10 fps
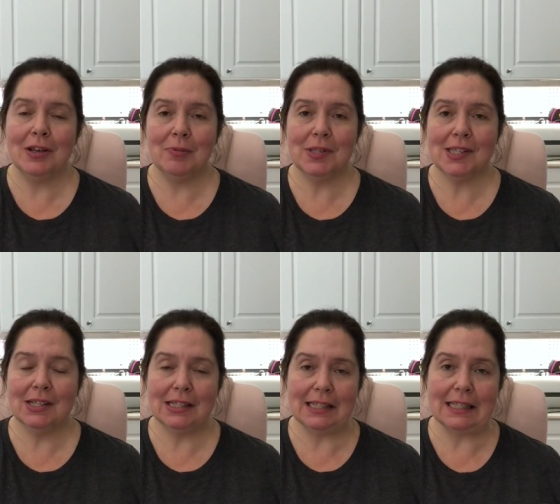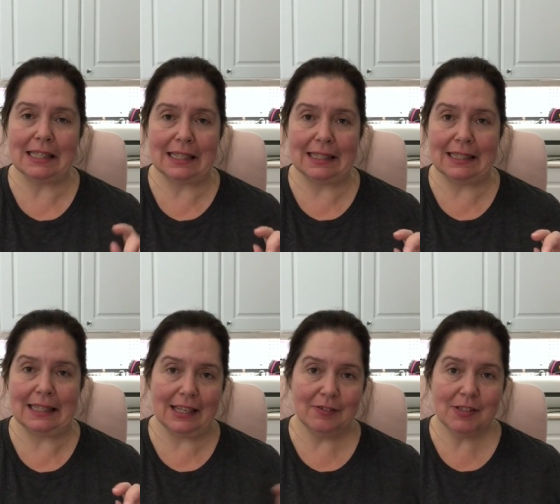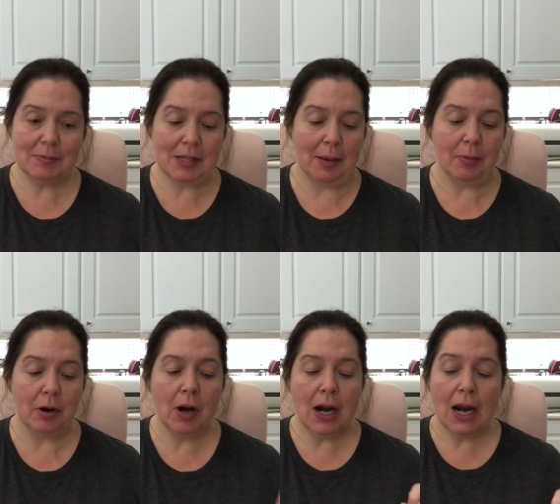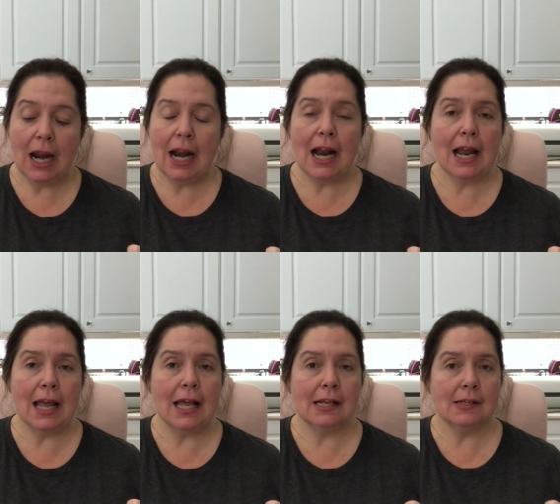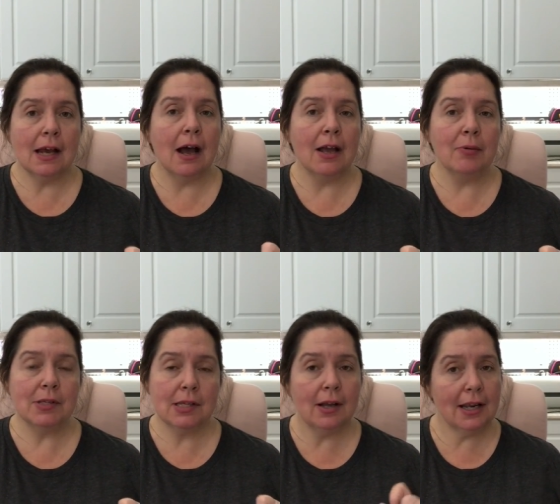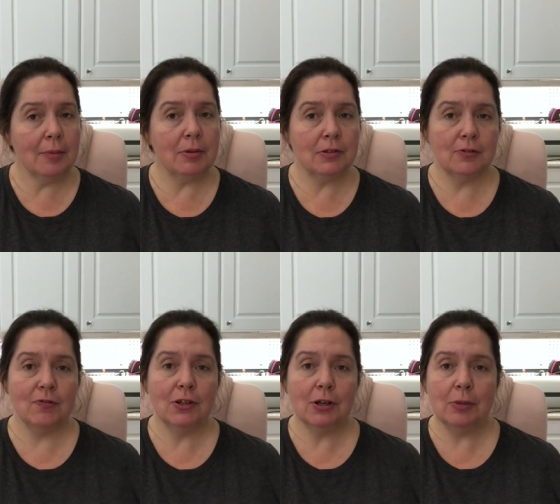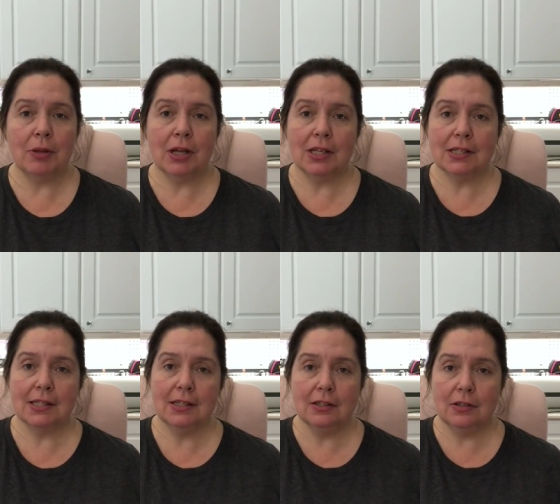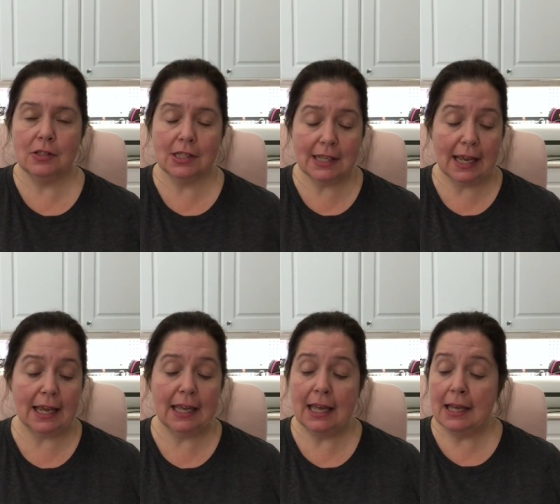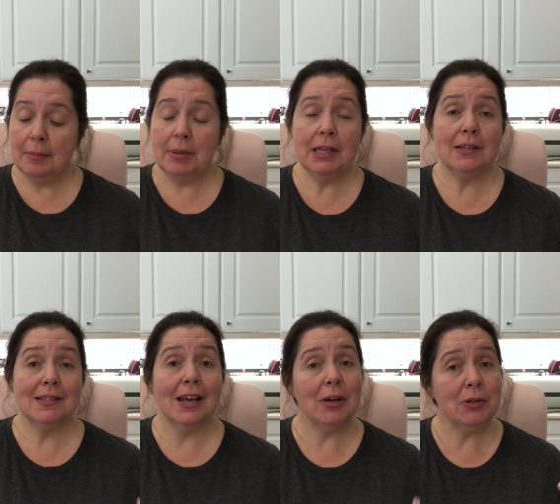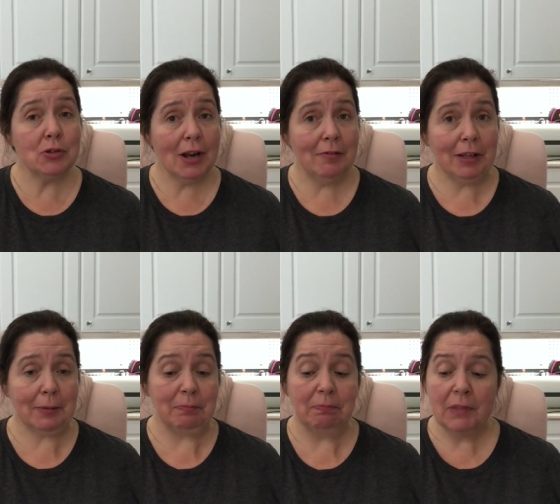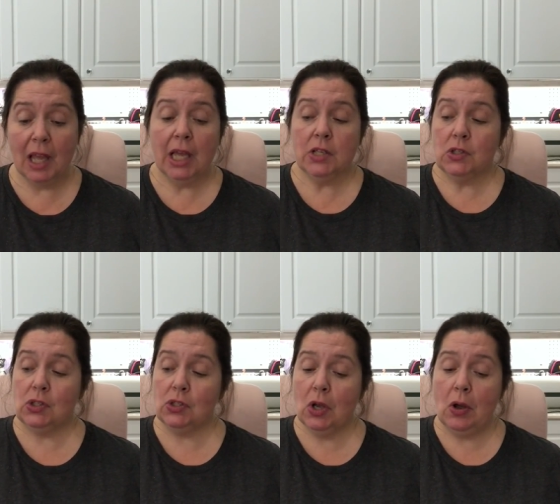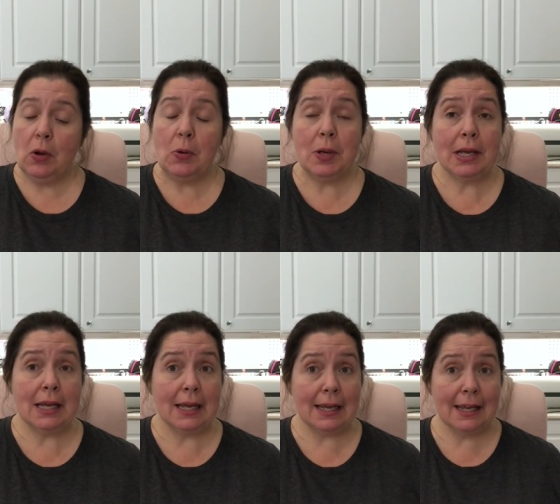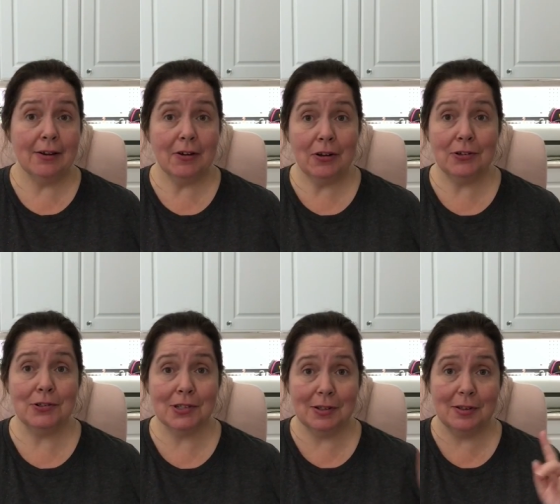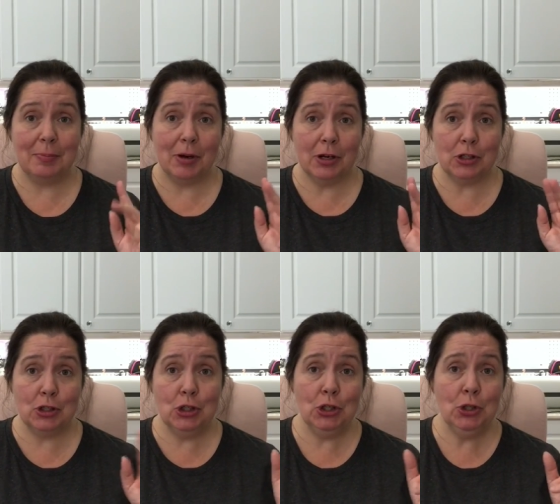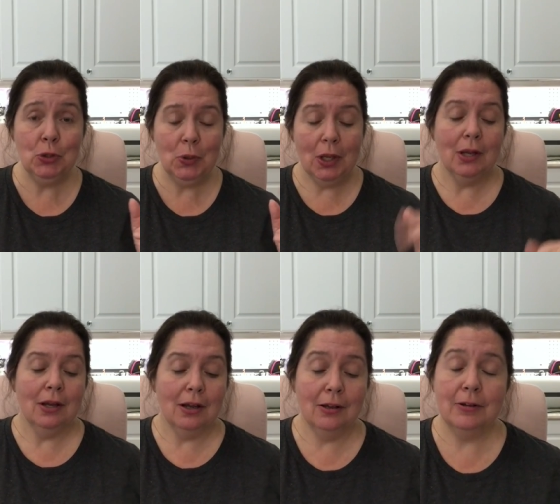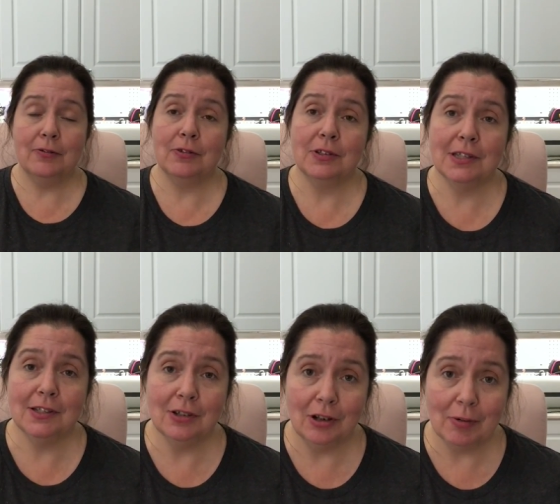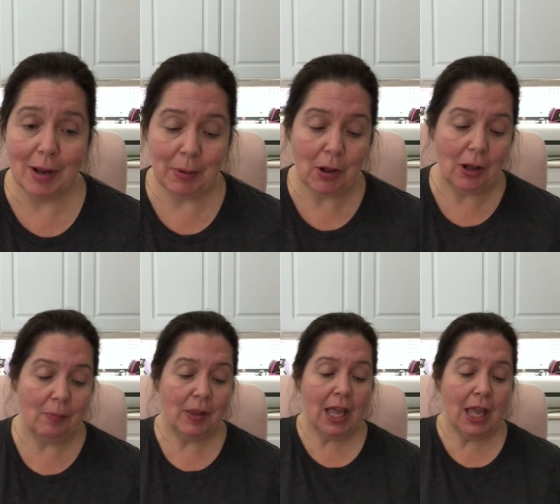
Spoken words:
that was done at the end of September. And I was unable to film until today because I was traveling. So here goes the part two of the Dollarama haul.